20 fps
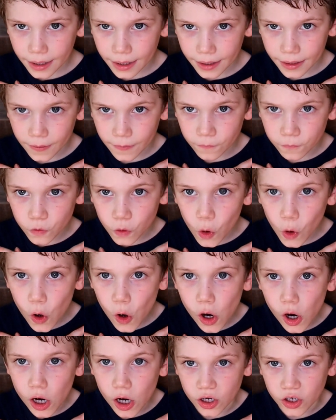And of
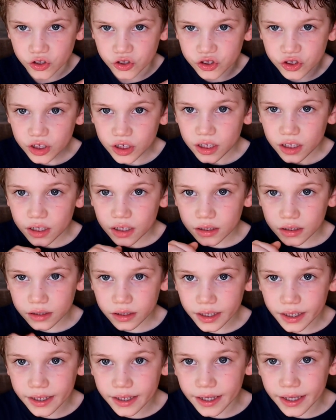course,
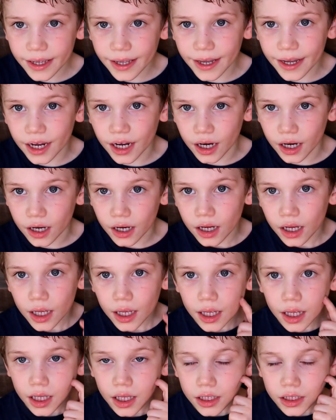click here
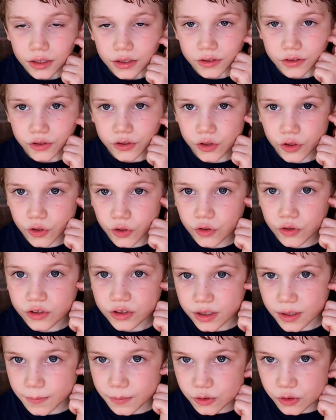
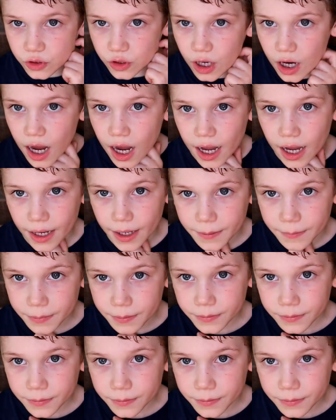to subscribe.